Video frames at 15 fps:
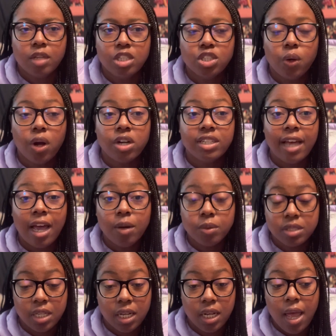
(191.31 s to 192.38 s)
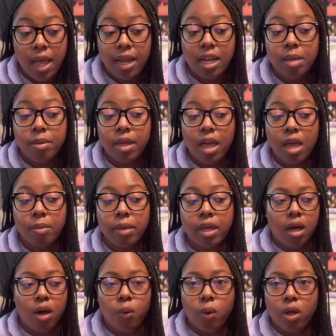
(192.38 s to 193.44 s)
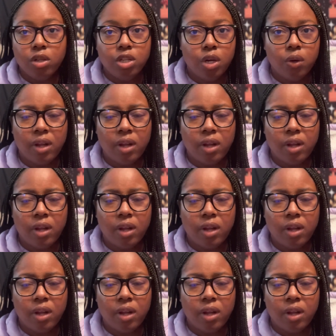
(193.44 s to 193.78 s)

So her dad was in it and he became like a well-known,